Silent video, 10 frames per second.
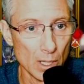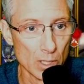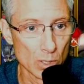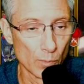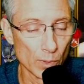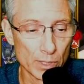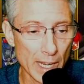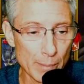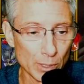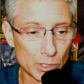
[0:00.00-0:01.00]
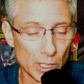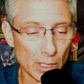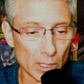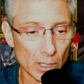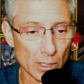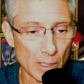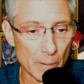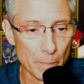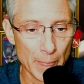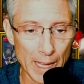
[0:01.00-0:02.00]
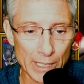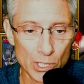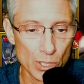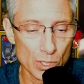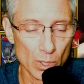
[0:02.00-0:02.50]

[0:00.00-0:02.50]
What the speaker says: So for a damage dealer, I just